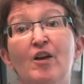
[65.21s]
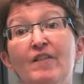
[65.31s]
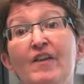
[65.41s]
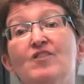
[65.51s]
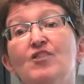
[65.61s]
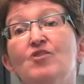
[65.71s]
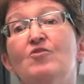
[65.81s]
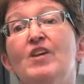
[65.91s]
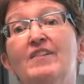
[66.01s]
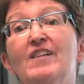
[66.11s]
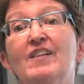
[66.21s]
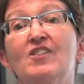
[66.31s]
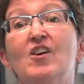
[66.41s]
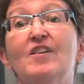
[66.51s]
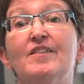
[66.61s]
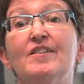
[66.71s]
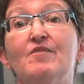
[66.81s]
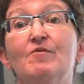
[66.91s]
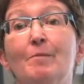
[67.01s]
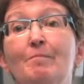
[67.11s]
And then as soon as he does
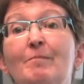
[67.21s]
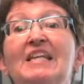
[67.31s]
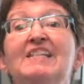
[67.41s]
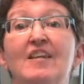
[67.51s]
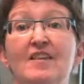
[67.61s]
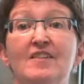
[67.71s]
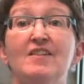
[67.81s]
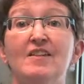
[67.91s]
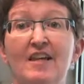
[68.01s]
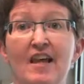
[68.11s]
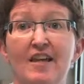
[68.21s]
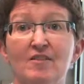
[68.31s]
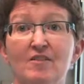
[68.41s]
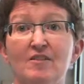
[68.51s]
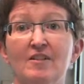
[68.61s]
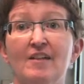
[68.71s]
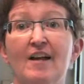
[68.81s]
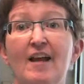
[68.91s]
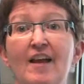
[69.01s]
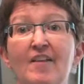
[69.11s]
meet Daisy again,
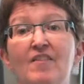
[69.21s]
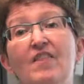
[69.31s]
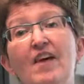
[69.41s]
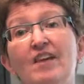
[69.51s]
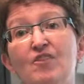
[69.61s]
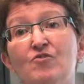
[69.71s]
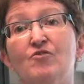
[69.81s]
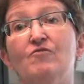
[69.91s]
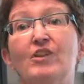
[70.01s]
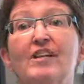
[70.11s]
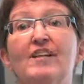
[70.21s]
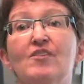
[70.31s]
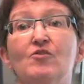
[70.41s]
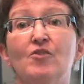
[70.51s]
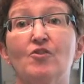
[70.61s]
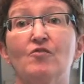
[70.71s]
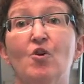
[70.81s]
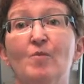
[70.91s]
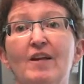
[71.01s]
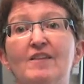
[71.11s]
and they sort of rekindle their
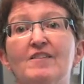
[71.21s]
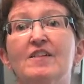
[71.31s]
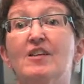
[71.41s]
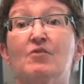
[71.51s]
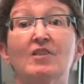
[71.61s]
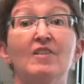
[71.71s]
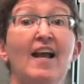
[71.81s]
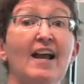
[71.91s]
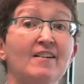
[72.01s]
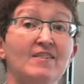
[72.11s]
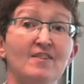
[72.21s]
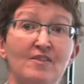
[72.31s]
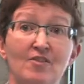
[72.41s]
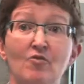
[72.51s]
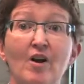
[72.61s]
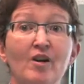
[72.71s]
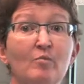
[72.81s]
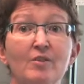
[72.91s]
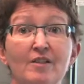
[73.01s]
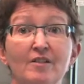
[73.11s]
romance, he relaxes
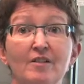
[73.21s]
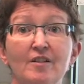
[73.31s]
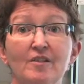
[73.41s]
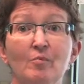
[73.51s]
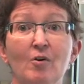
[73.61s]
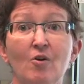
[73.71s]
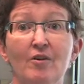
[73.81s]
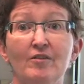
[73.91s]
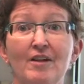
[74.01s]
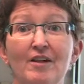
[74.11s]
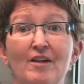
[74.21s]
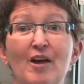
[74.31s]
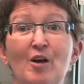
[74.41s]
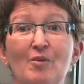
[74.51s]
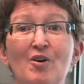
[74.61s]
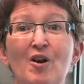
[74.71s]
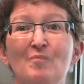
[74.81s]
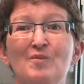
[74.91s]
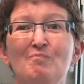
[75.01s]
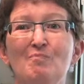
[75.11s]
incredibly in the part and
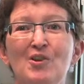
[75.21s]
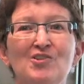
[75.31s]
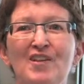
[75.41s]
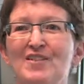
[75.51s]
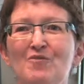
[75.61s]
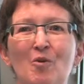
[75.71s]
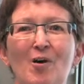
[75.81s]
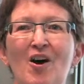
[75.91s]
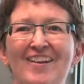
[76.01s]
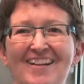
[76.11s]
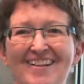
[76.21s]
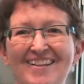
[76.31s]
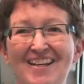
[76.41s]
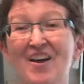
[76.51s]
becomes much less robotic.